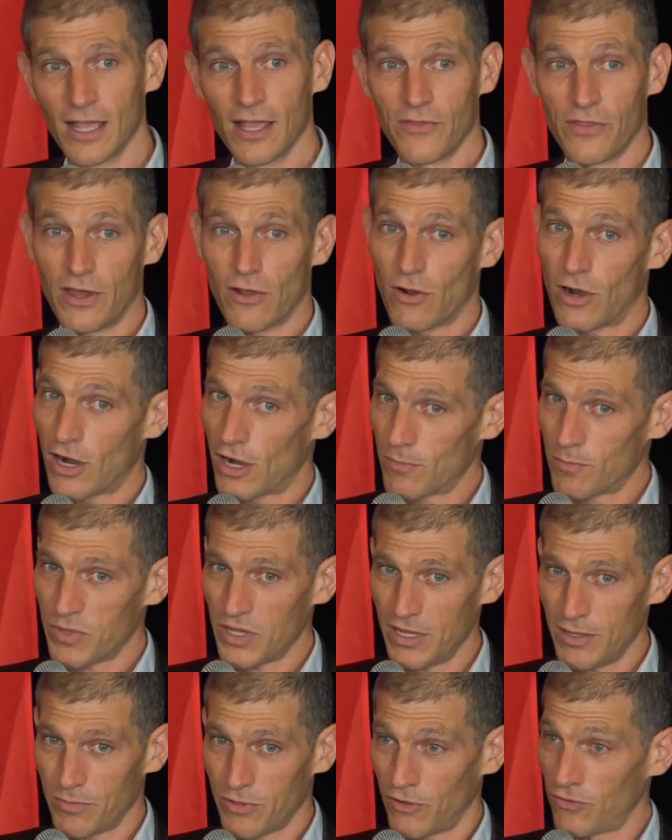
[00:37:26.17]
There are
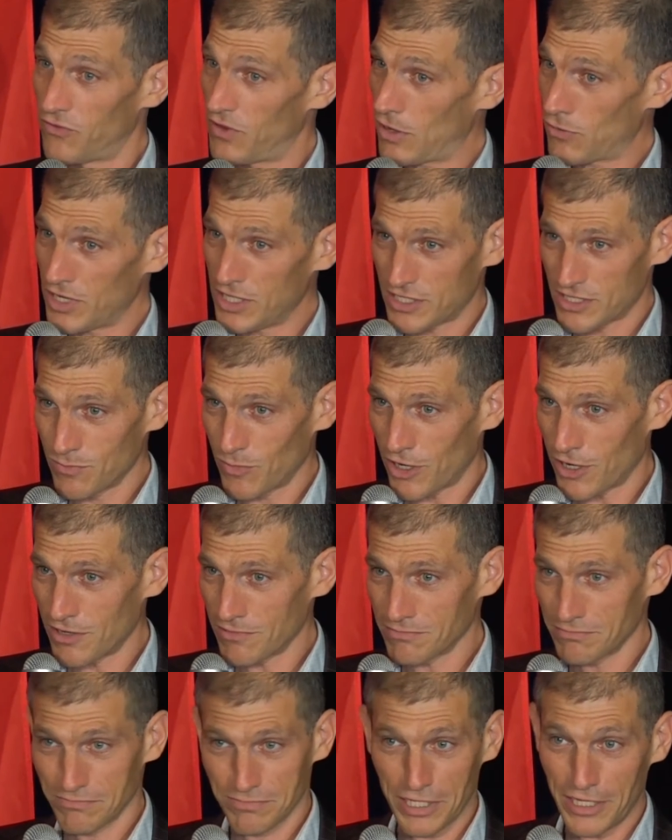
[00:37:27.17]
people, very
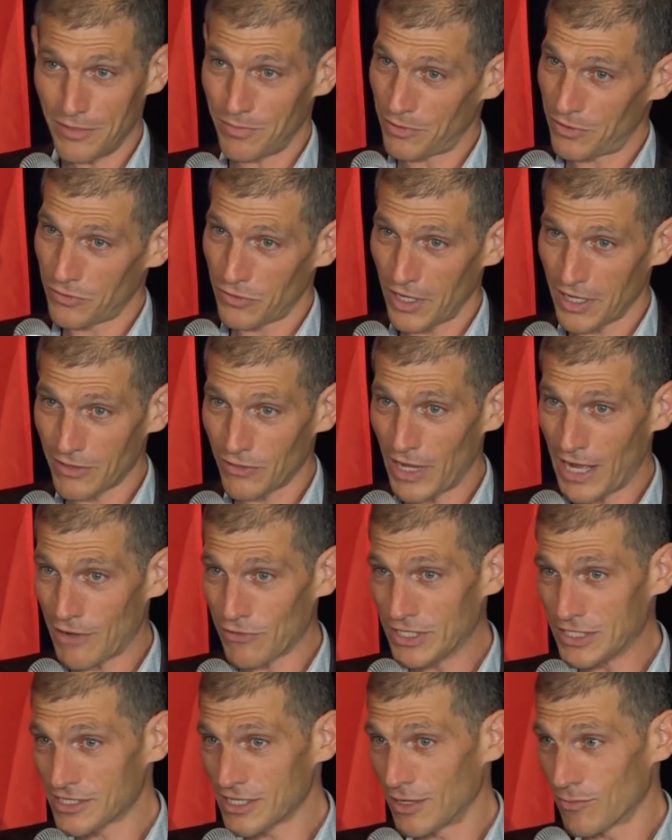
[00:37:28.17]
smart people like
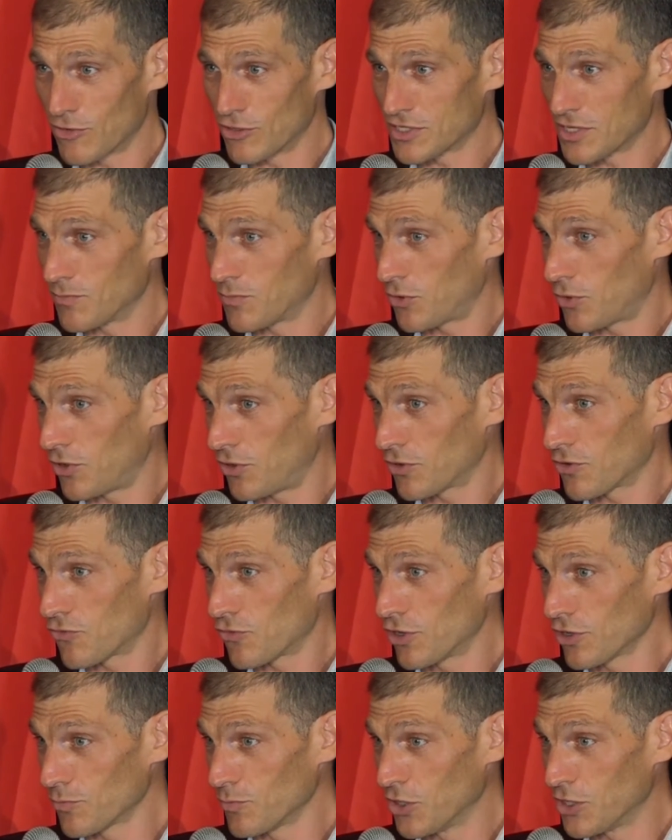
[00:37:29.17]
Larry Summers and Paul
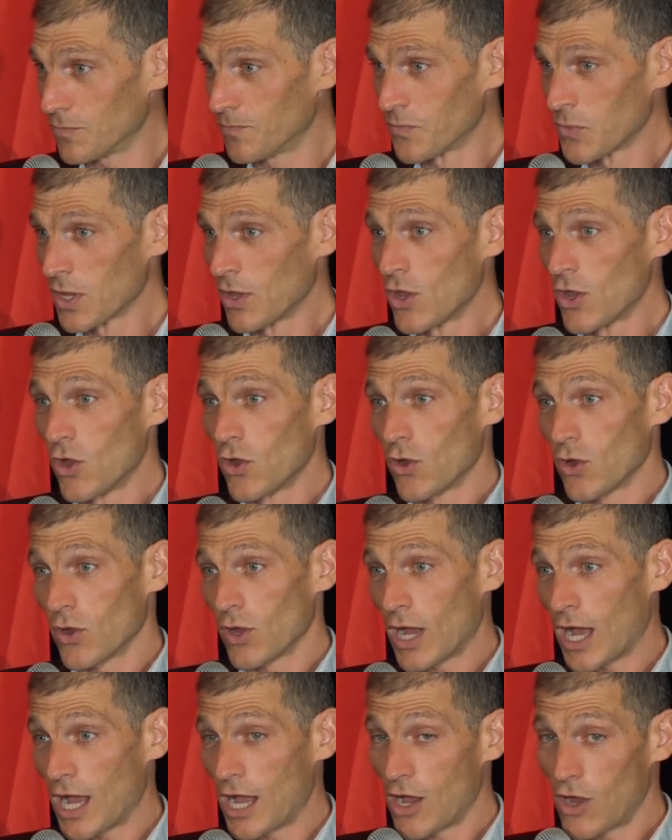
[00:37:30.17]
Krugman,
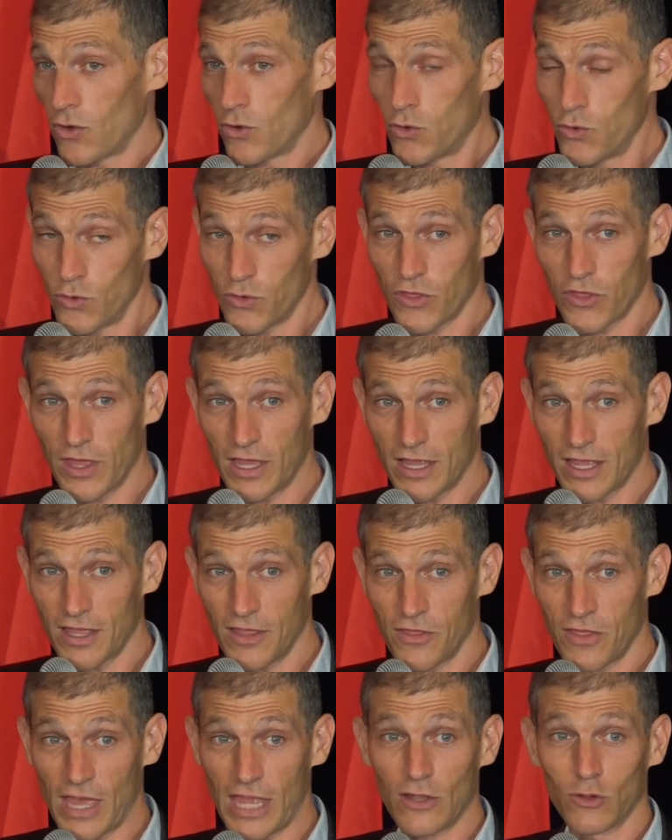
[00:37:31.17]
who think
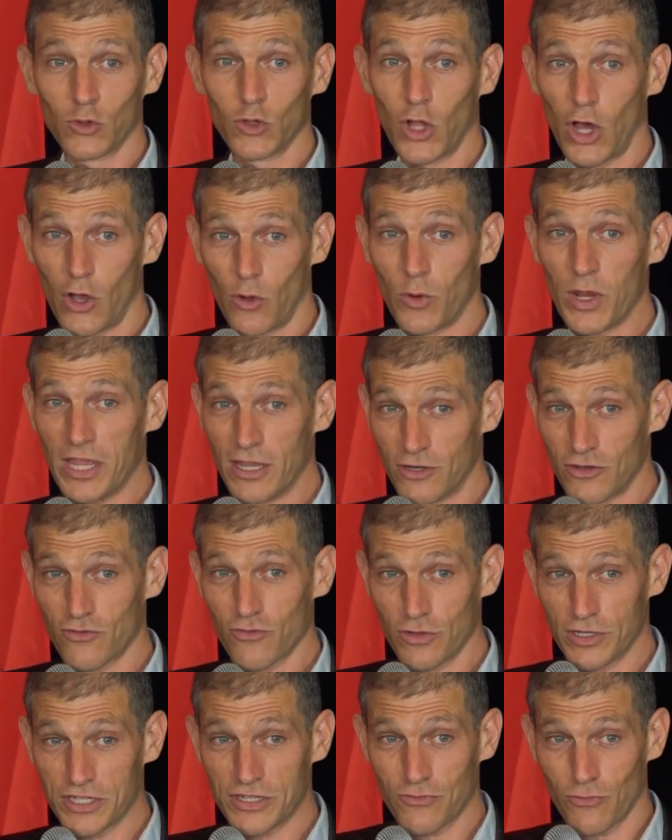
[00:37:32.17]
that low
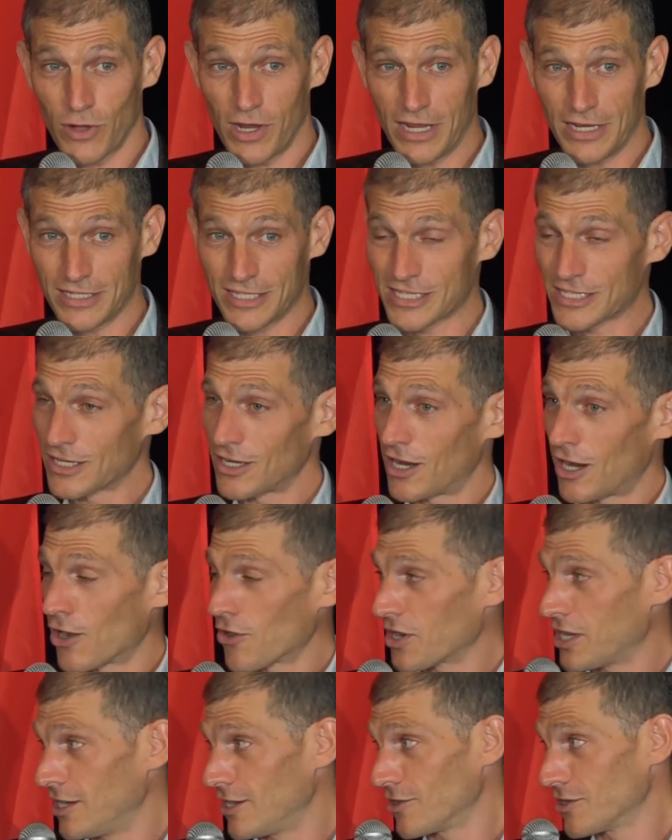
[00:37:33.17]
interest rates
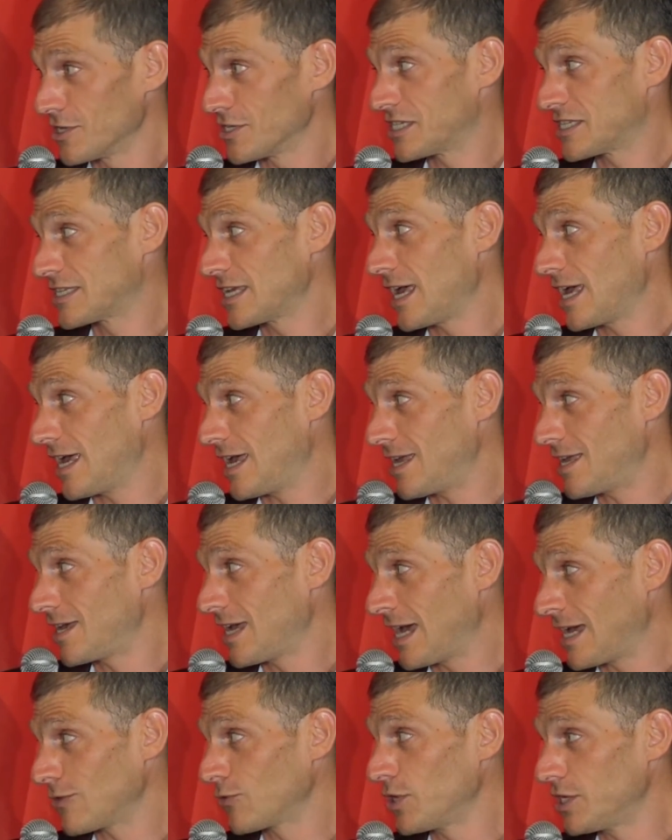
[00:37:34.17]
are here to stay,
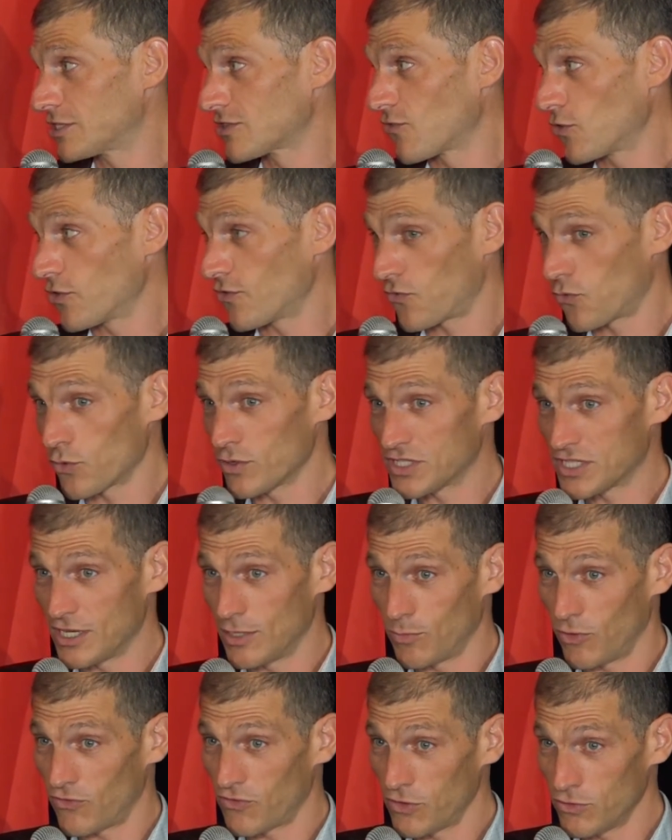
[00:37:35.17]
at least for the
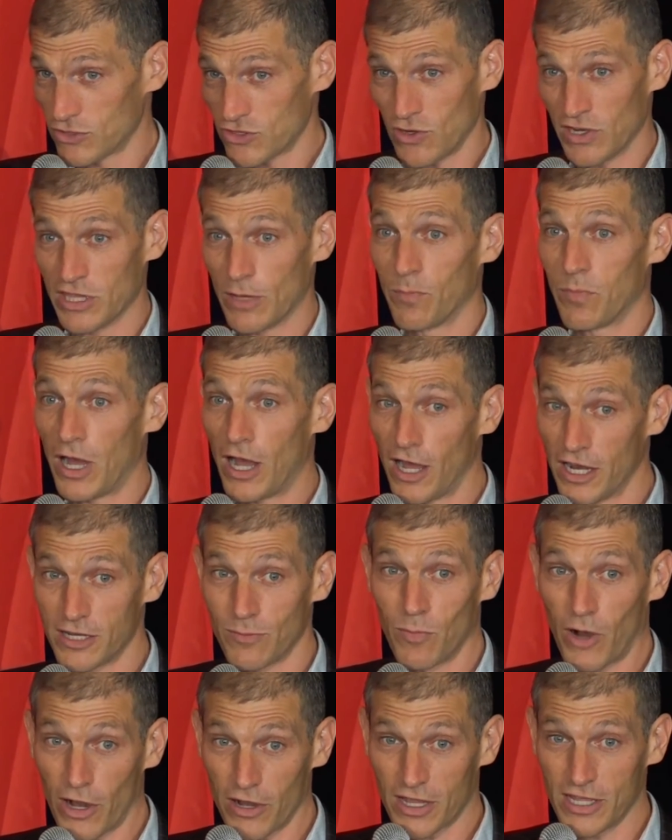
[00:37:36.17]
foreseeable future. And the bond
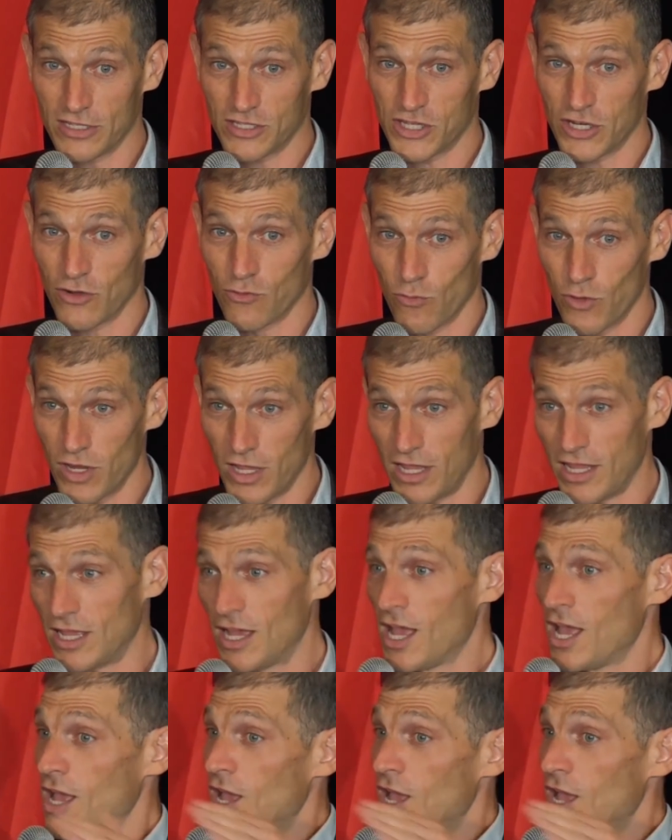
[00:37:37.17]
markets agree.